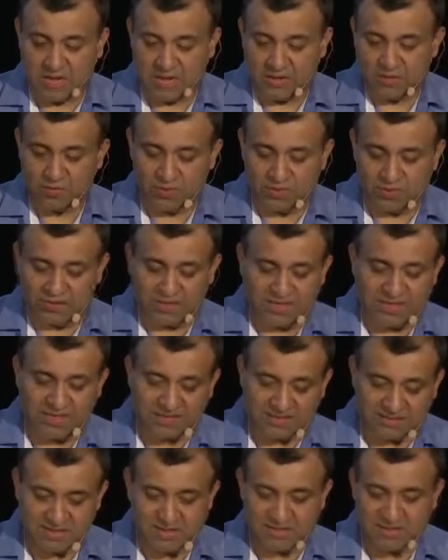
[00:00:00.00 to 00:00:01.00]
In the
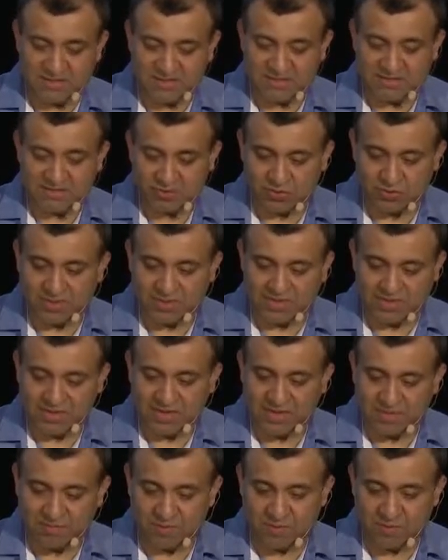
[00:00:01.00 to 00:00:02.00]
next slide, I'll show an
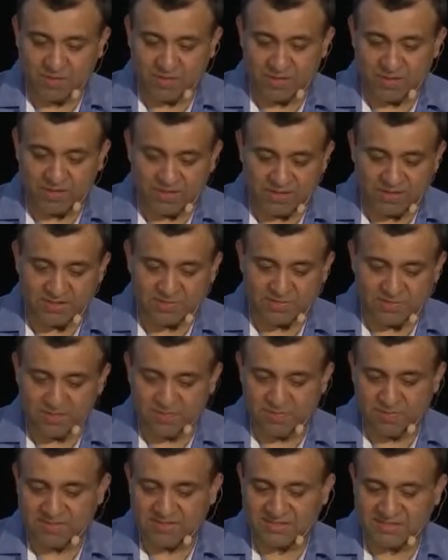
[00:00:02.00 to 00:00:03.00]
example of what it is,
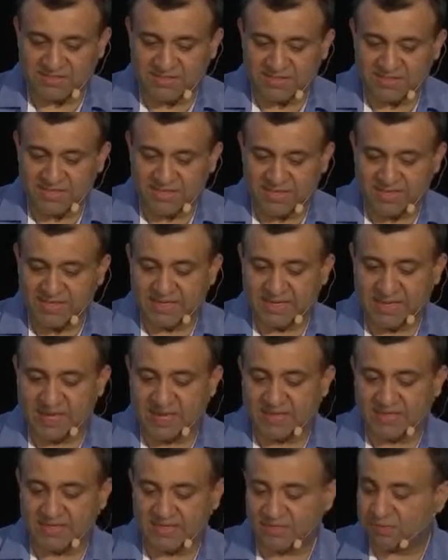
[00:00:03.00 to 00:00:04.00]
but basically it
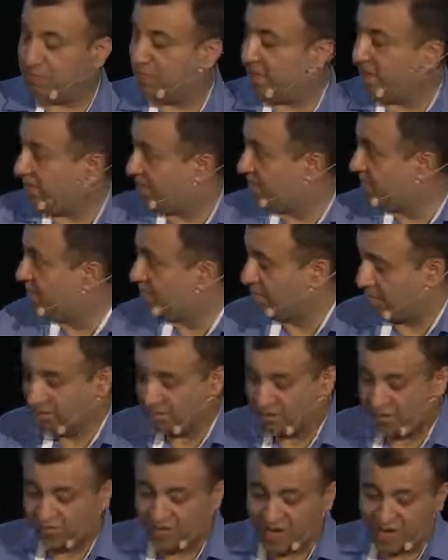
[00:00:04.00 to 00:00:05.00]
can split
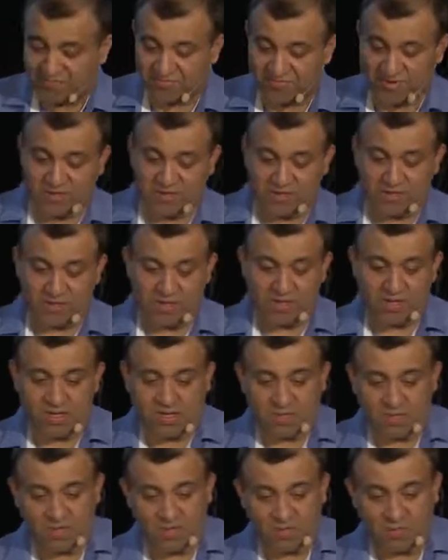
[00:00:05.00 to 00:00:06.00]
the traffic
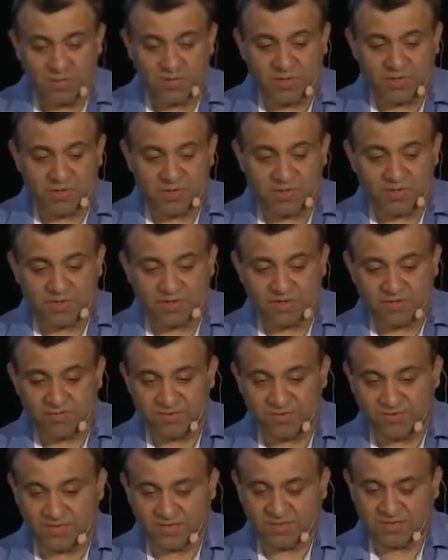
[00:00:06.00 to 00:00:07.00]
between the
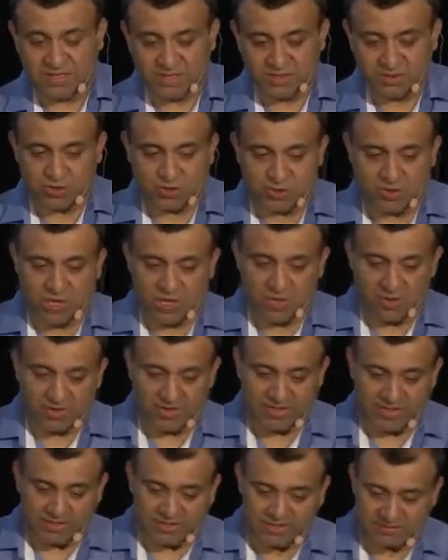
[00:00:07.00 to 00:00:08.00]
revisions. I'll show how
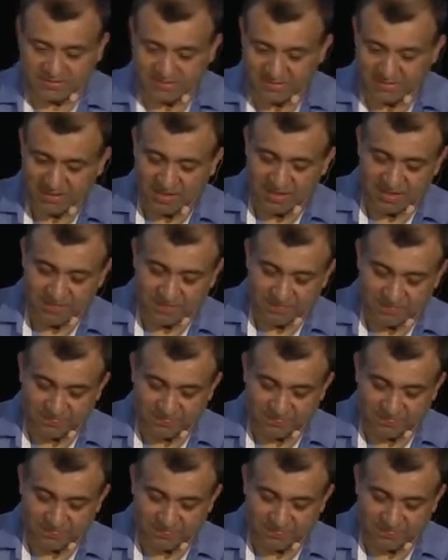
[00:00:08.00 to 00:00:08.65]
it's done.